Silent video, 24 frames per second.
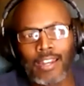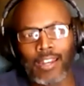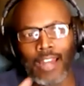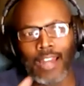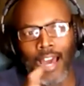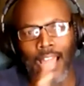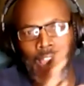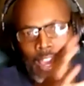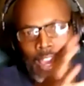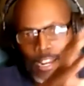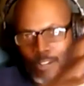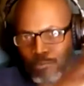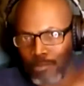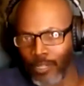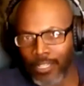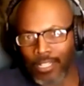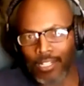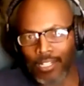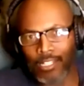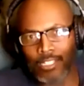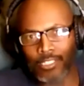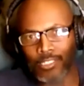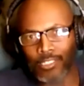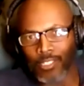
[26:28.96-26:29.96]
And then I
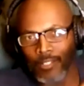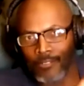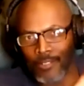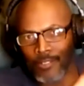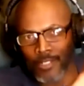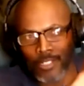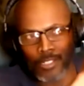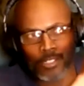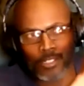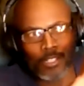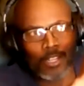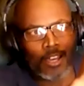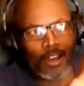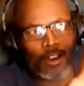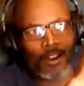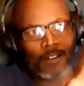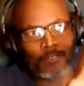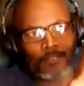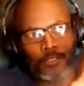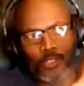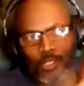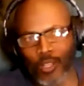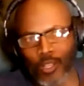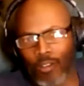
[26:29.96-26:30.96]
had a playlist
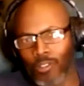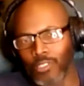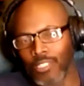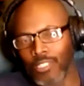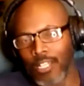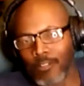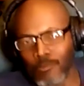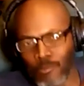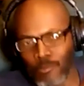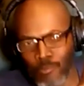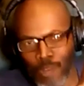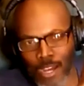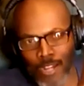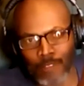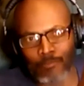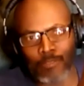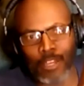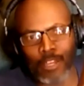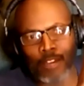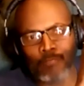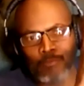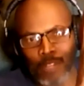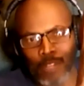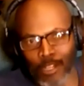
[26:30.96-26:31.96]
of songs that
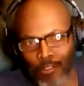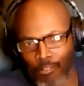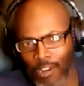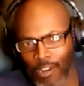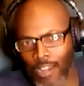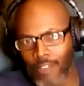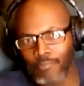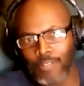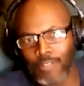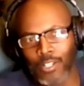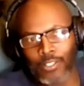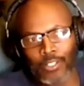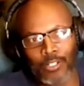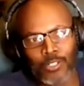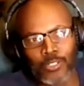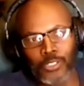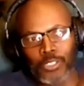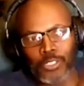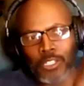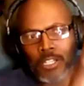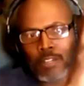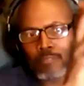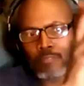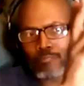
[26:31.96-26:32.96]
reminded me of my
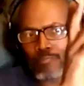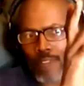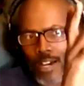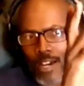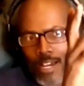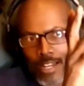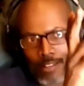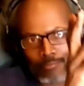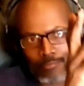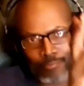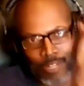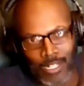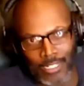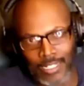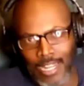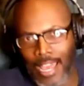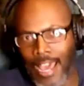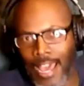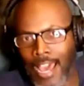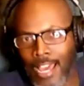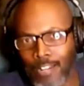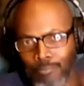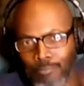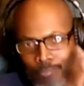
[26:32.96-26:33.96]
grandmother's, my
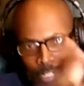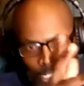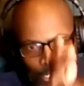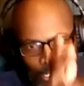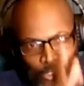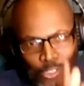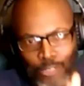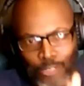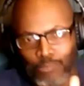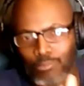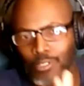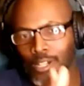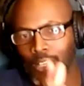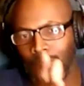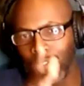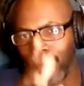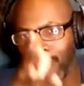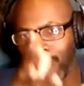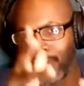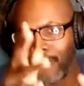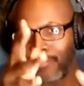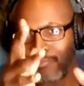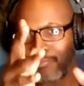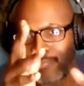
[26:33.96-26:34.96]
dad, my little
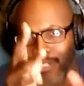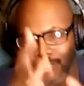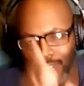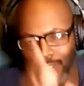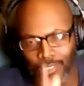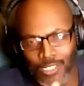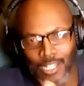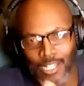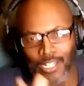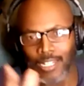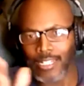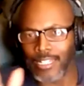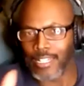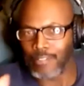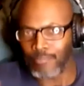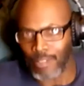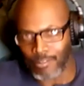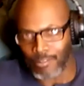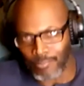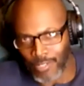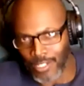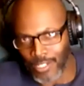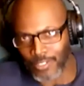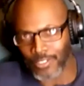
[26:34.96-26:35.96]
brother, my
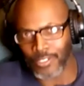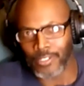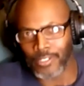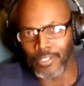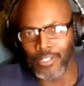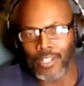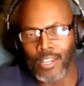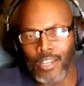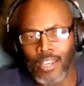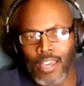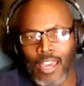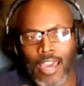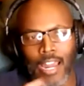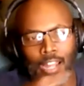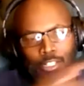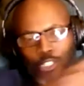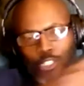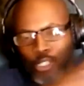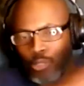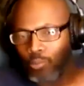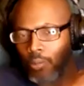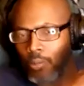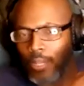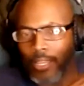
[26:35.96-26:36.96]
son, and then my mother.
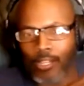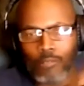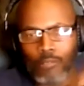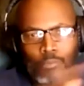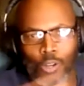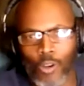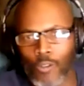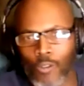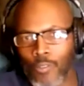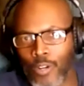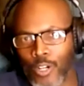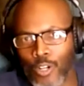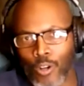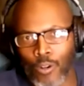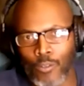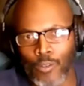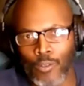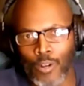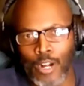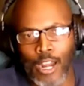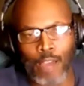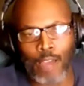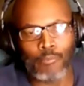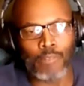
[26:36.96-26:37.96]
And I just played them
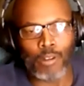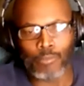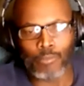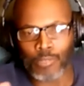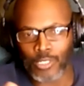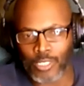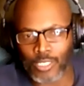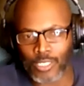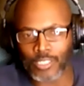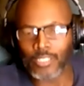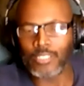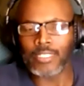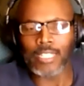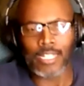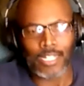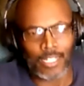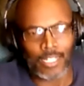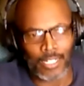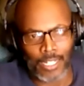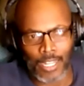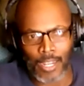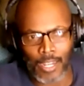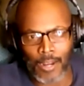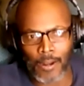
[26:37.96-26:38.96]
over and over. And I remember
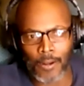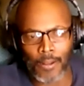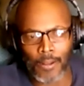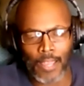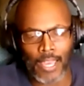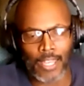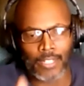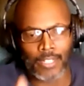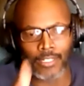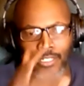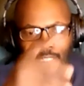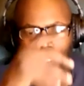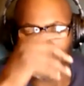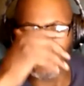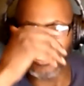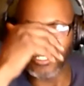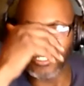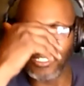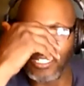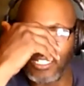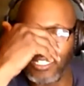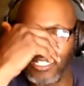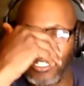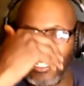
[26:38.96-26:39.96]
just sitting there
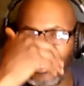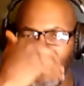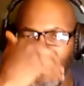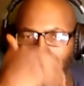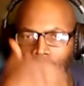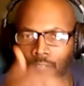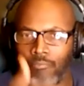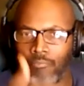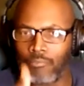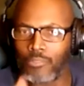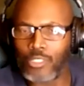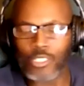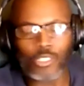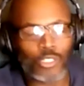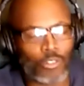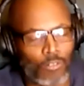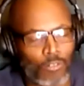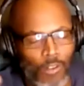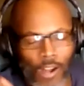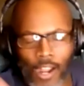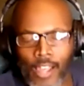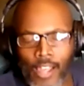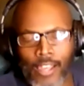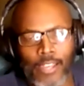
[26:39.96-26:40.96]
and just
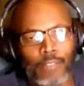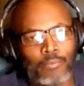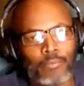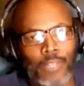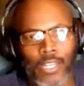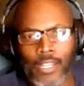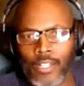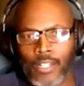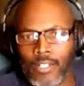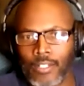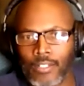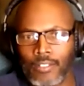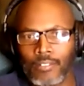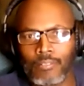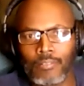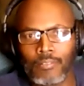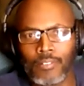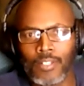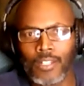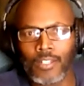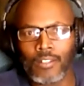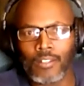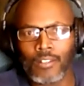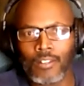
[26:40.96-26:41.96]
crying, man.